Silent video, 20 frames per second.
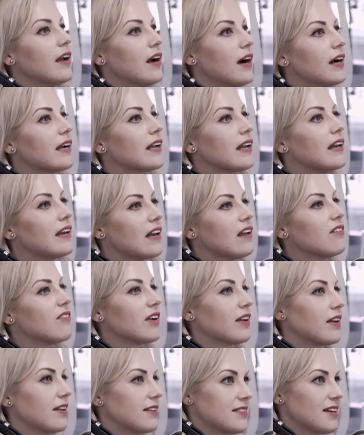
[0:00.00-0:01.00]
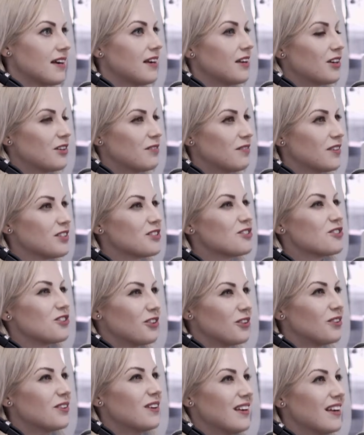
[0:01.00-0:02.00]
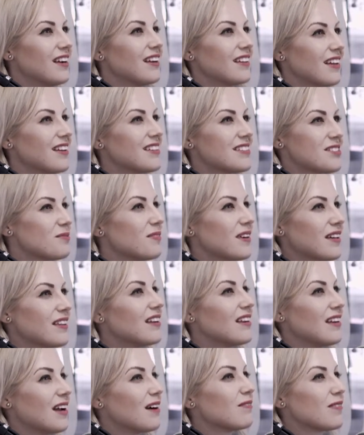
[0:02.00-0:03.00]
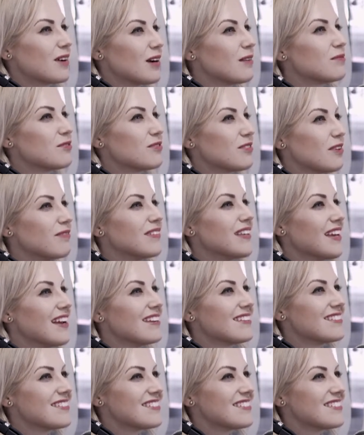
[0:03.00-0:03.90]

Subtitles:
I can never get tired of it. So that's where the love comes from. Yes.